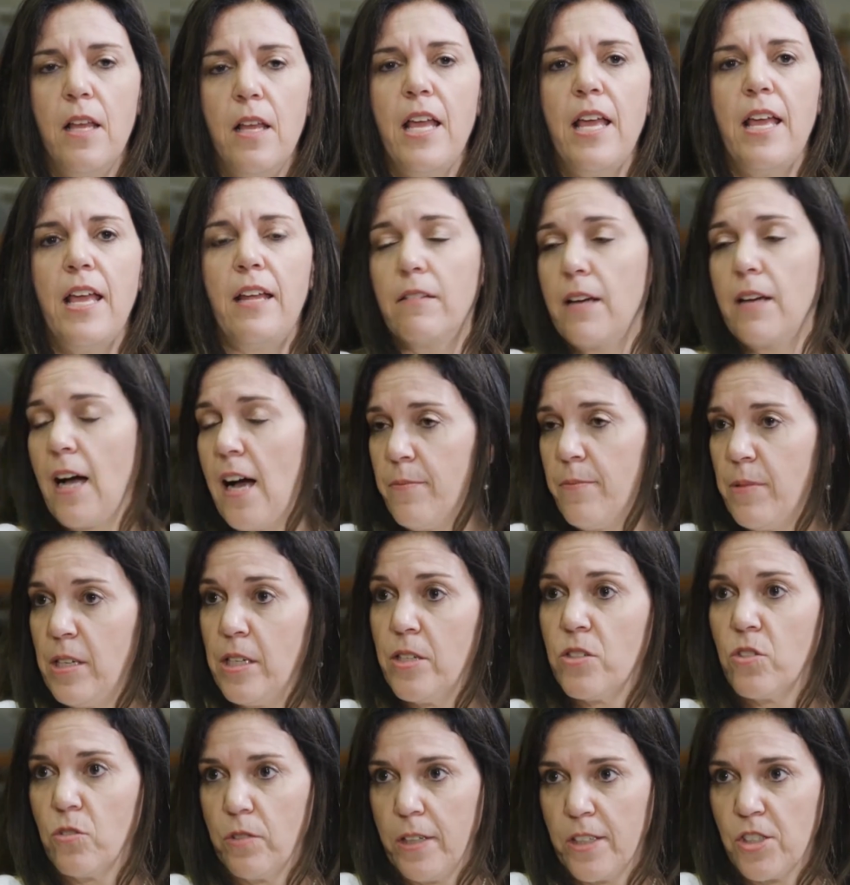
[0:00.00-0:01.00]
in
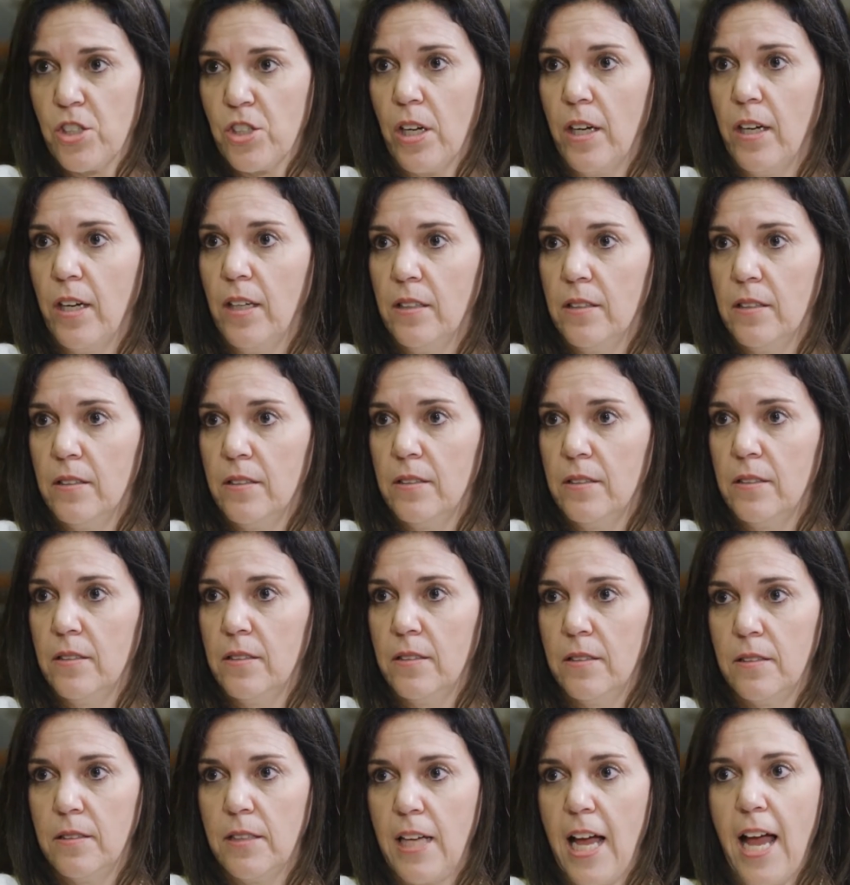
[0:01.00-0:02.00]
communist Russia
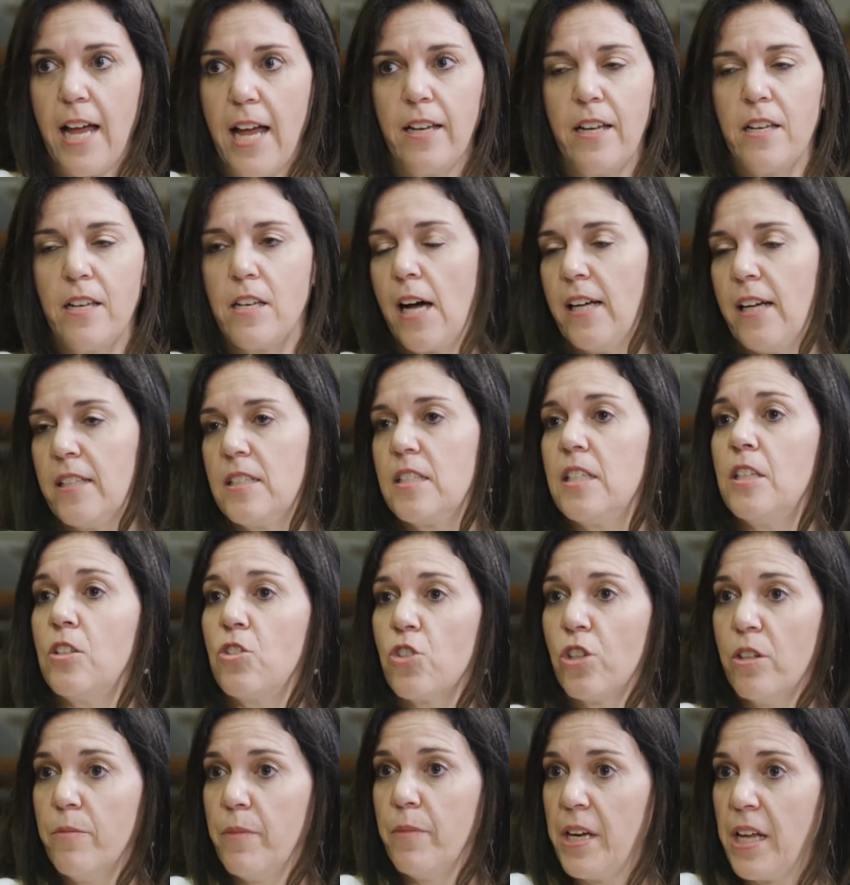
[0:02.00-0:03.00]
and in Nazi
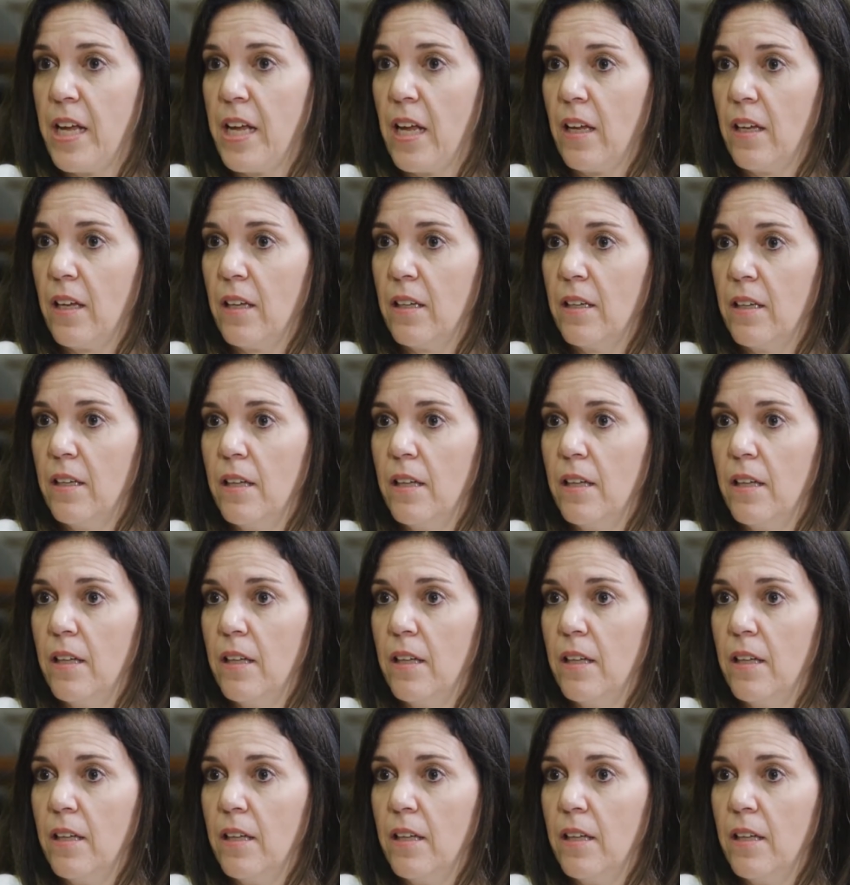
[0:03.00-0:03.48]
Germany.